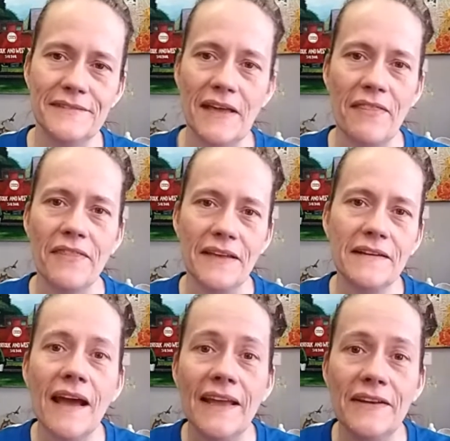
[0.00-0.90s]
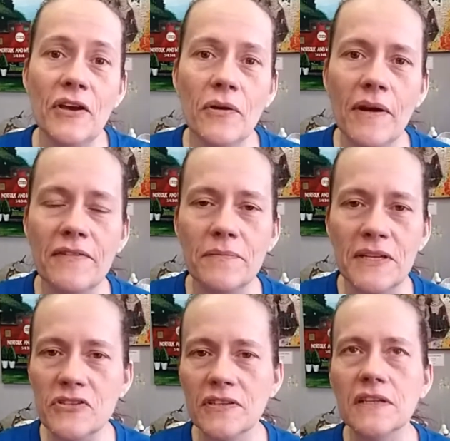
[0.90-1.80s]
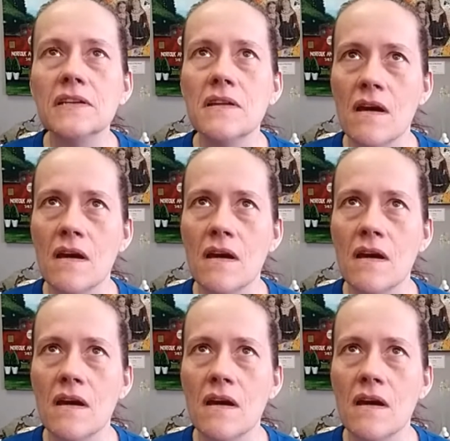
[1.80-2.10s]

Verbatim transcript: I think I know I've mentioned it